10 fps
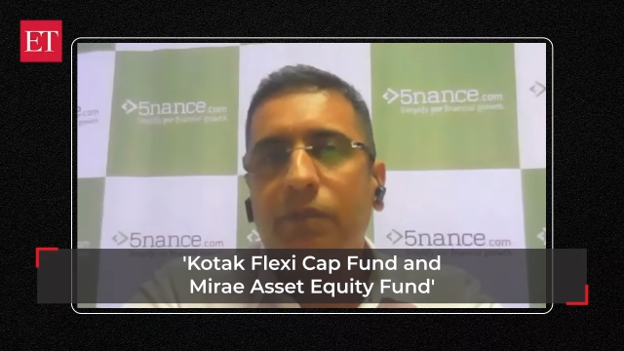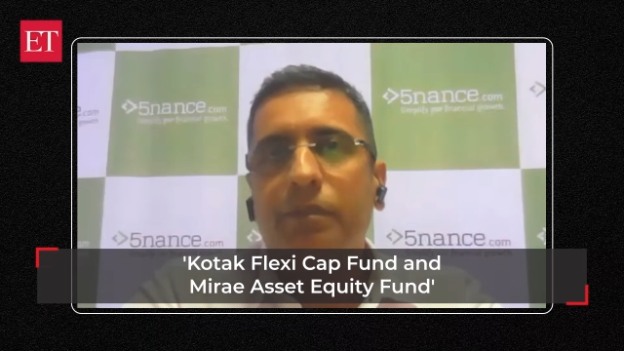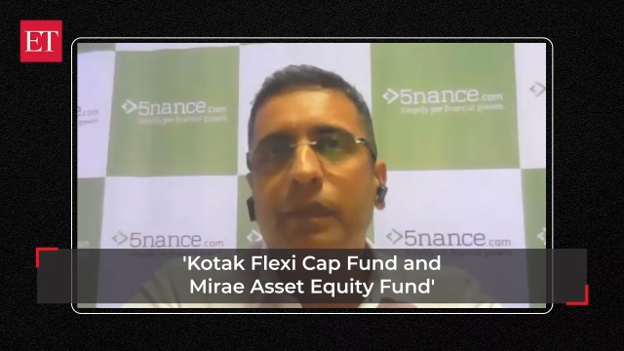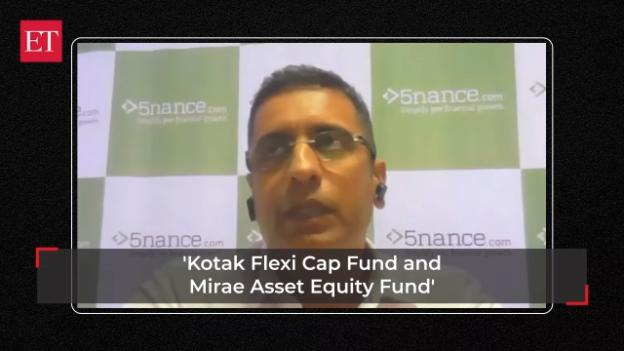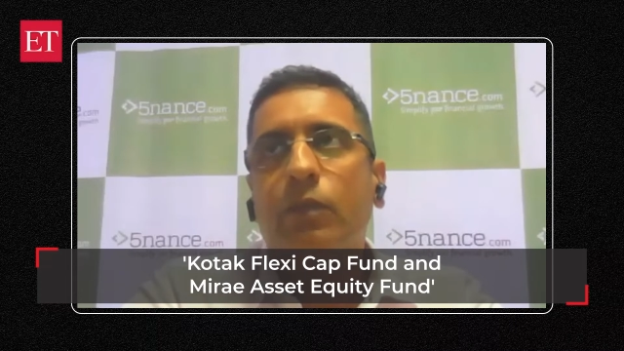
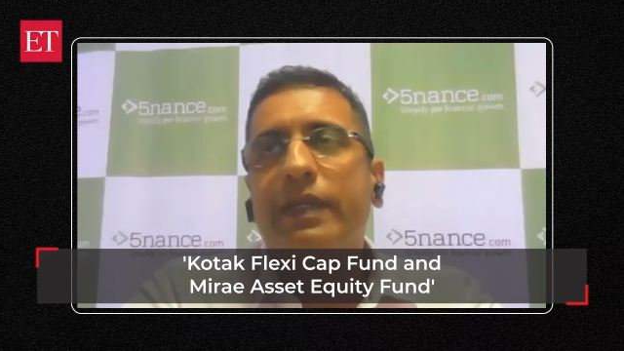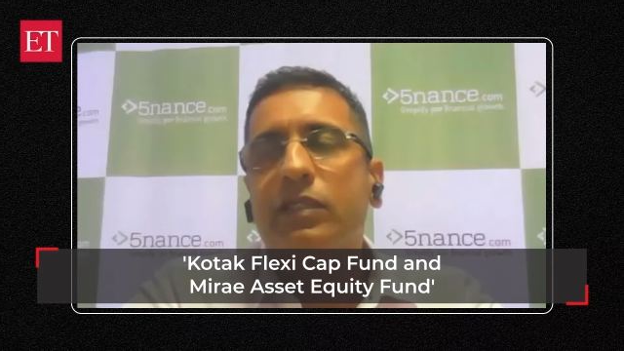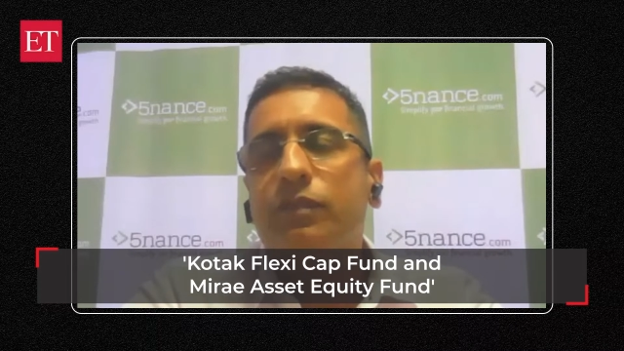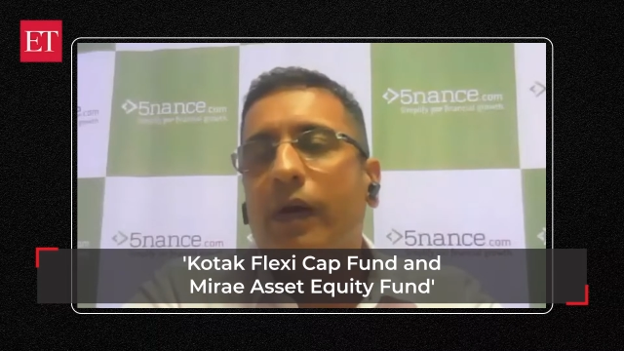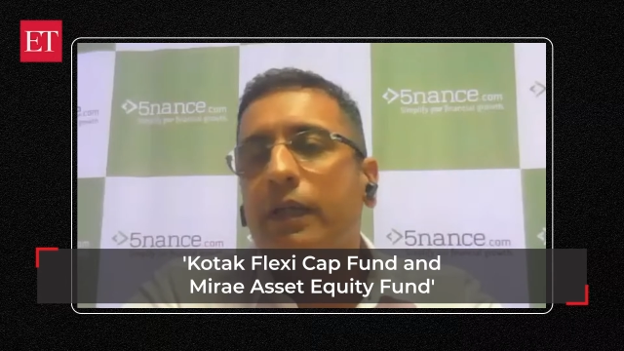equities
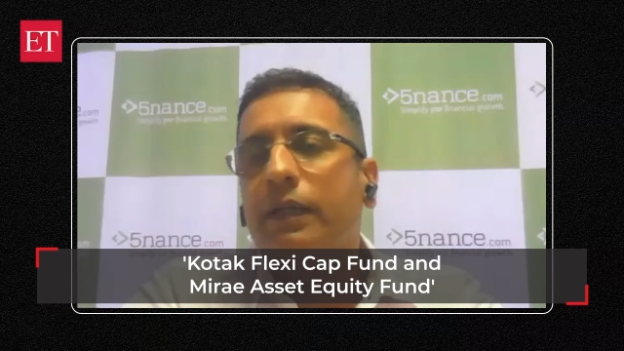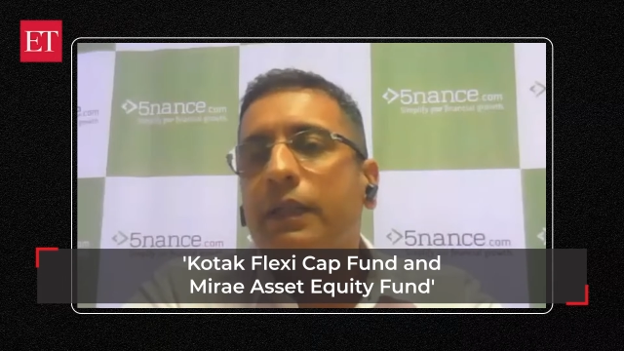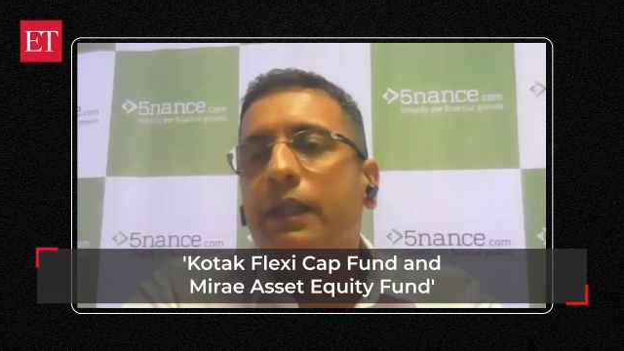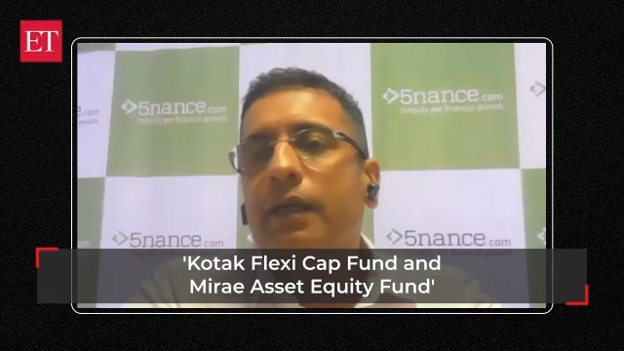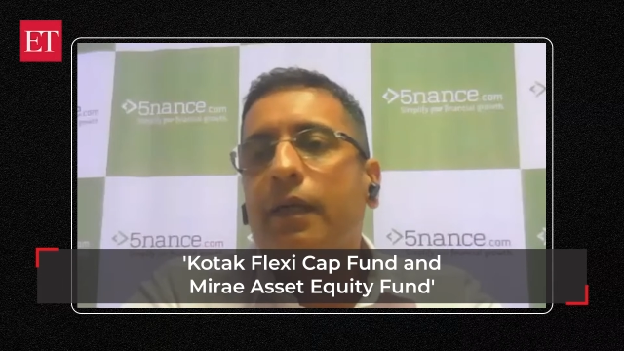fund.
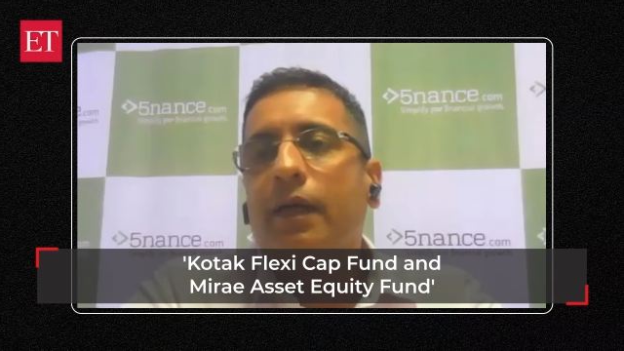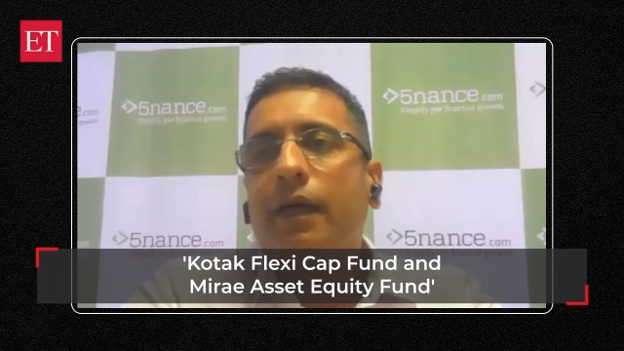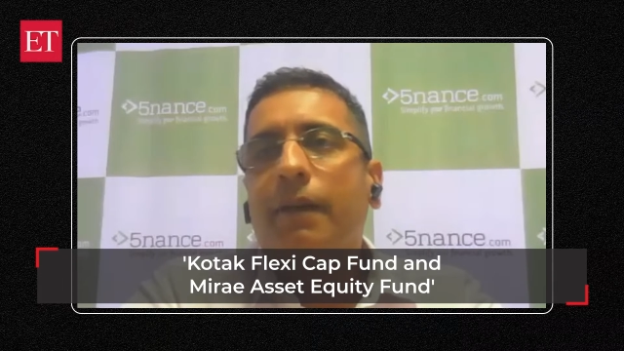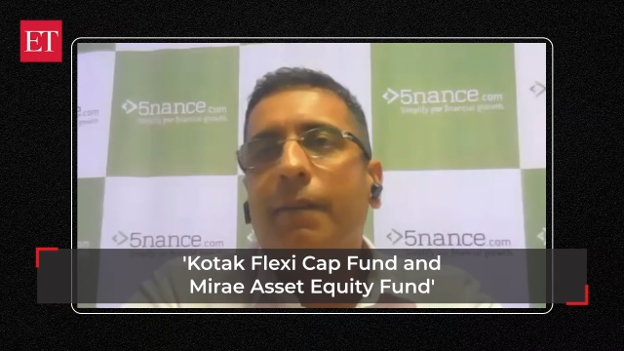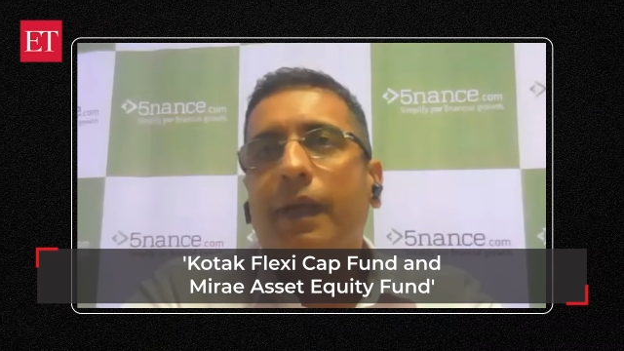
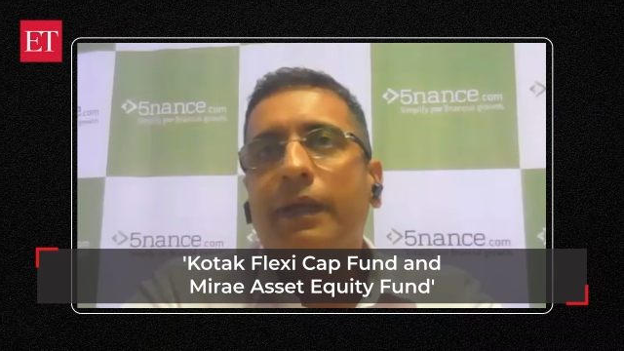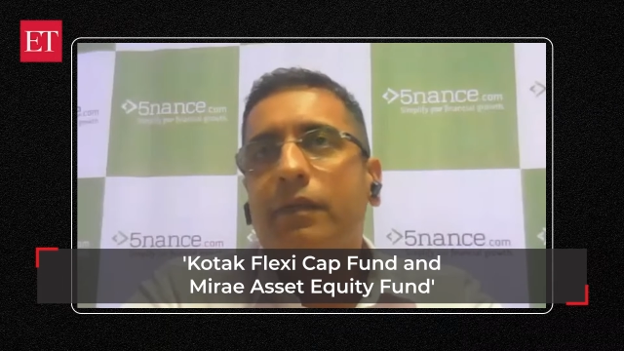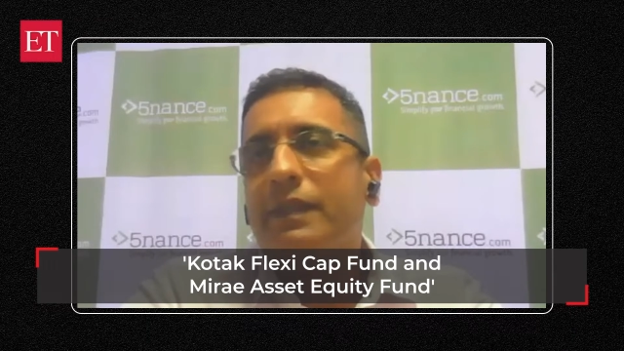These